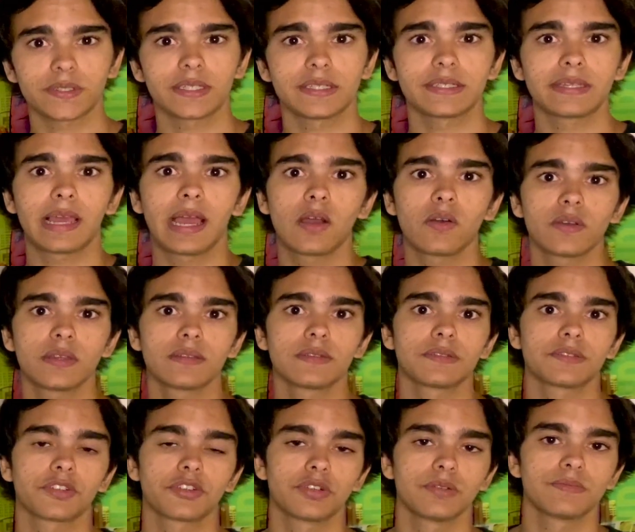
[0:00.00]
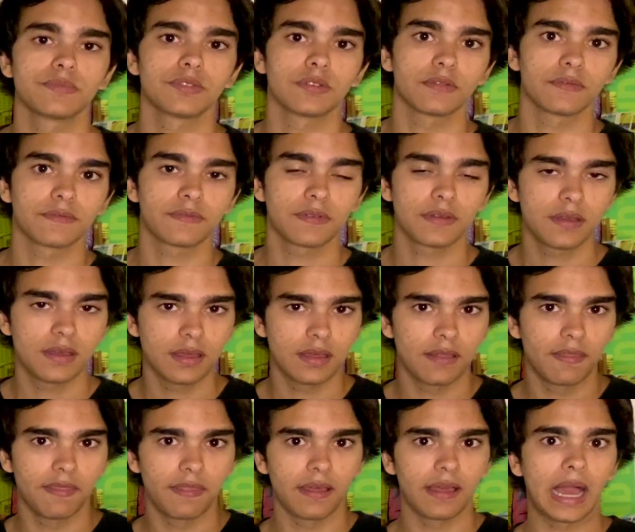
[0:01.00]
a doubt in terms of
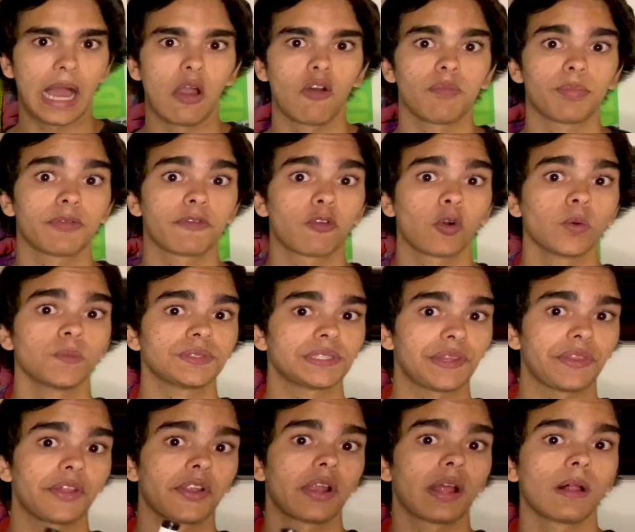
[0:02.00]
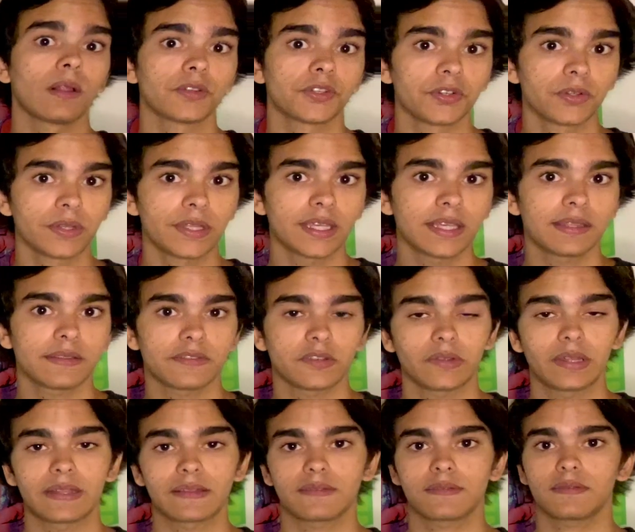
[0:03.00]
how it performs in their elderly. So
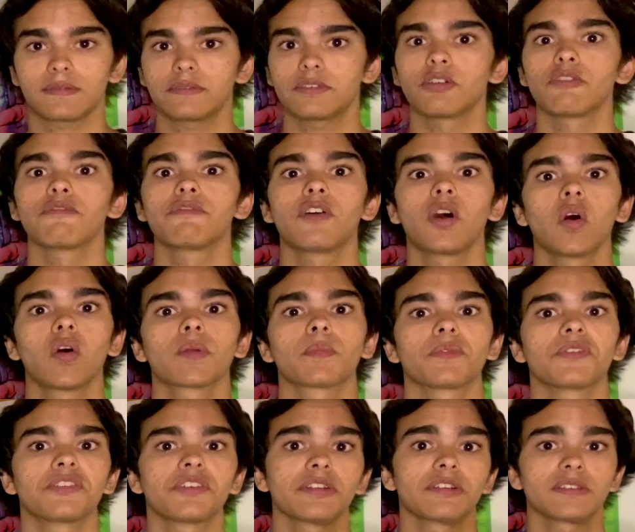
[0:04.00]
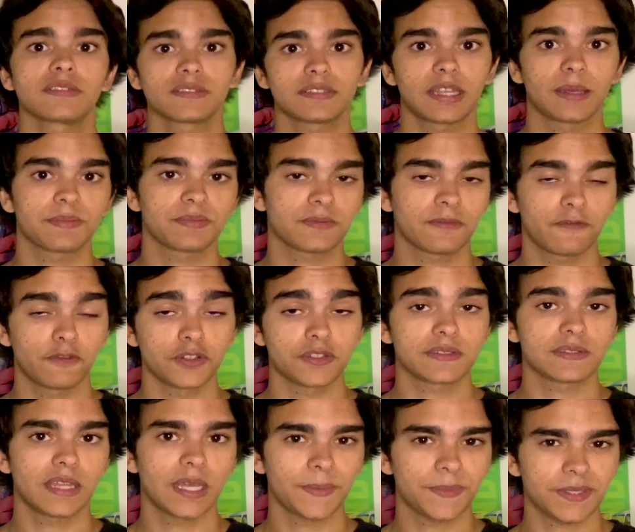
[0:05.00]
that's following Moderna's
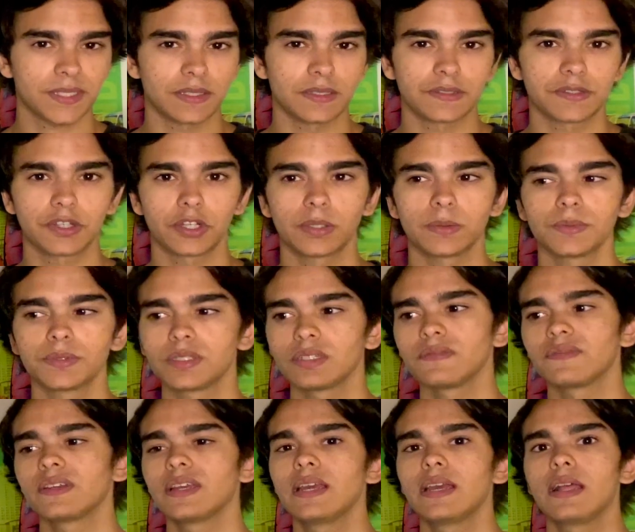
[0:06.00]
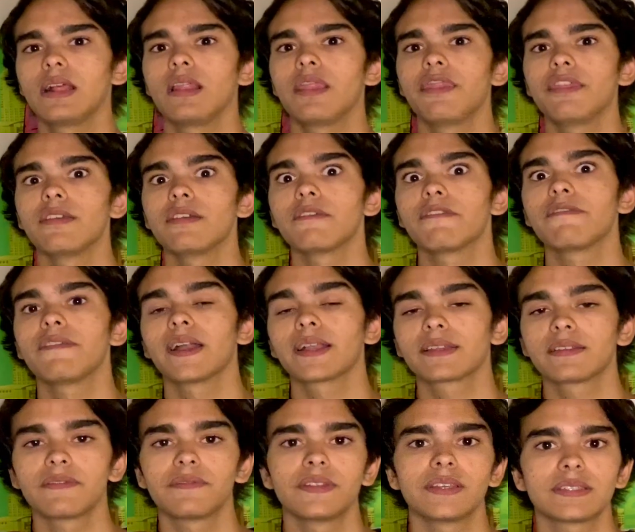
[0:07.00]
footsteps in terms of the
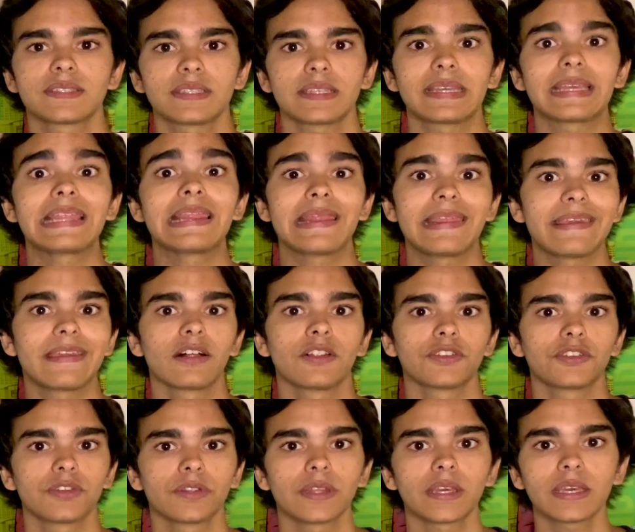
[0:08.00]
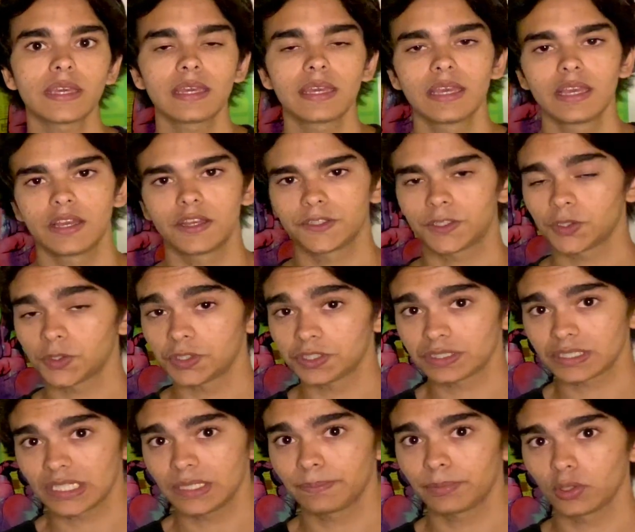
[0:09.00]
effectiveness in the elderly. So just
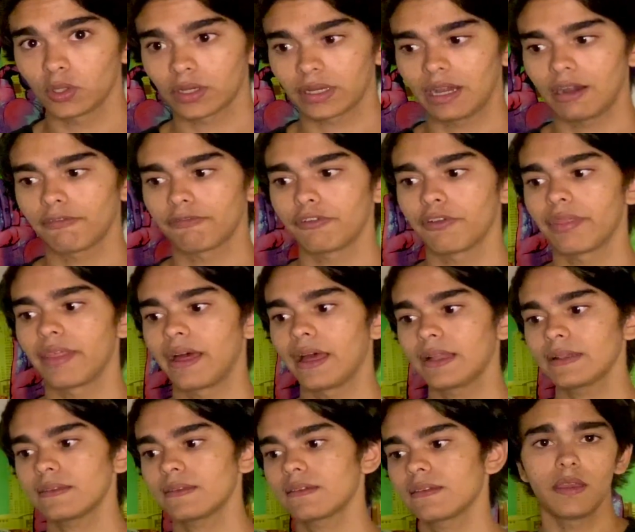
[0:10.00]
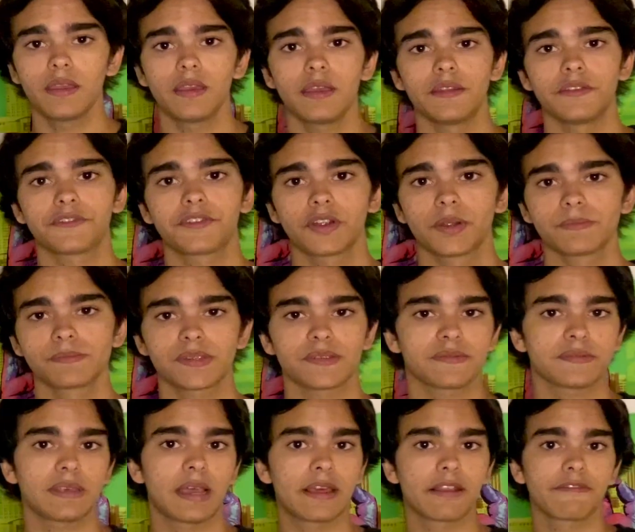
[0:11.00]
keep a lookout for that. In terms of
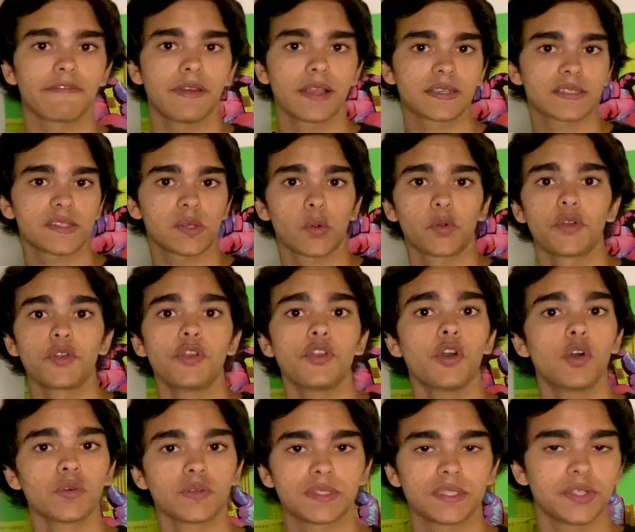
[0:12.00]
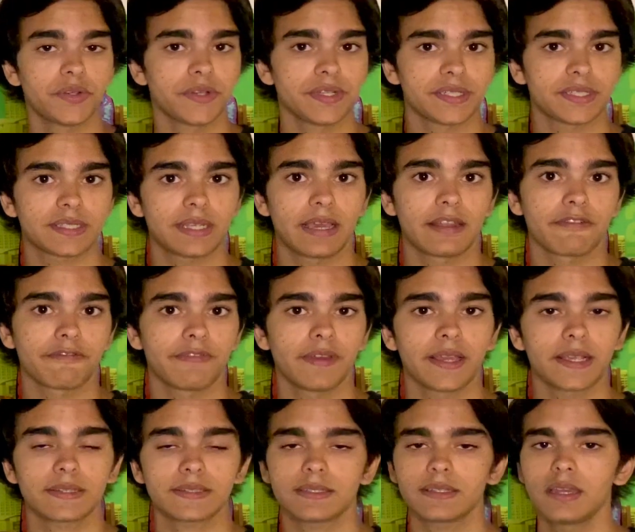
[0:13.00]
side effects, there are no serious side
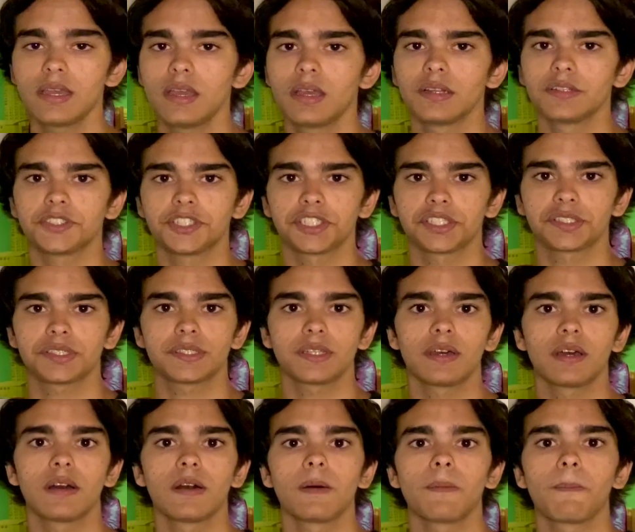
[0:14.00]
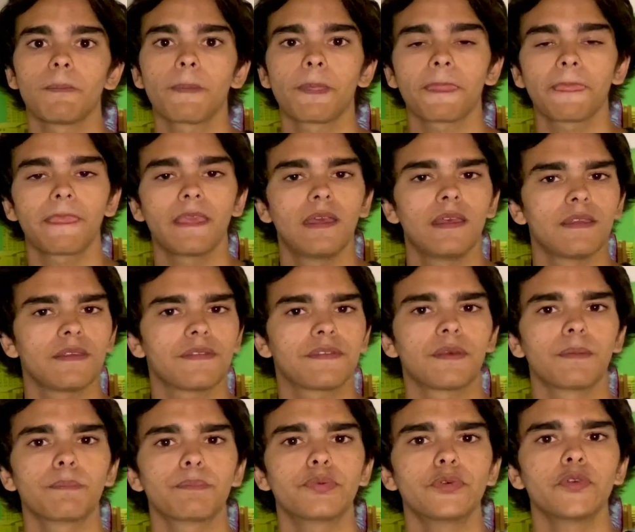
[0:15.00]
effects. Just some
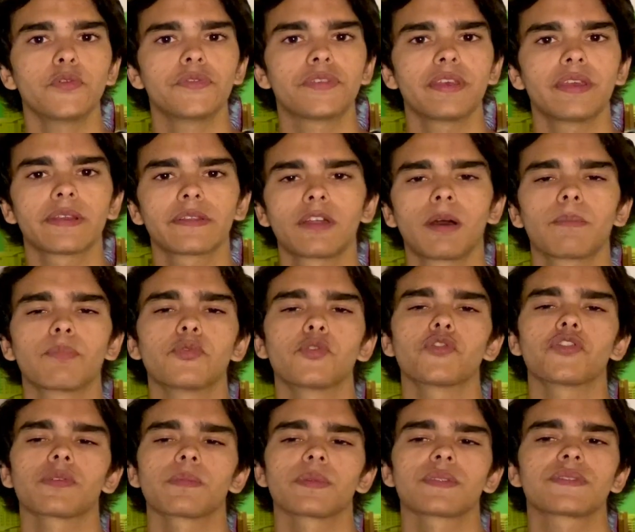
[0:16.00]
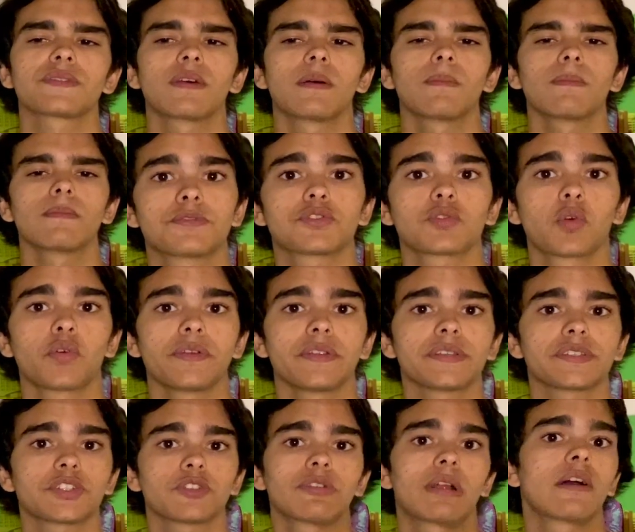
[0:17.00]
some
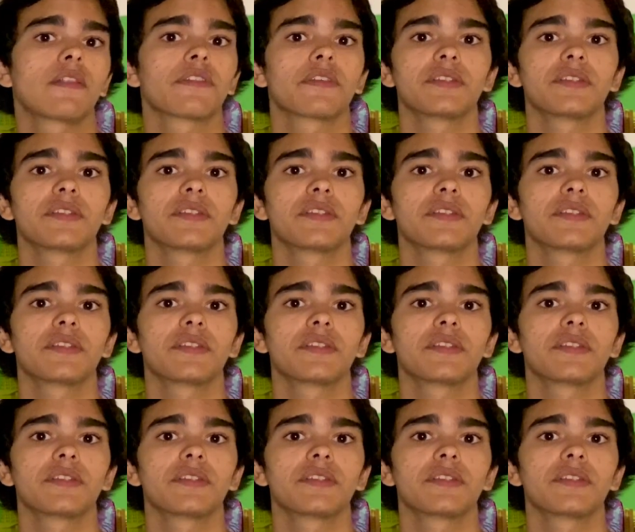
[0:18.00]
soreness around the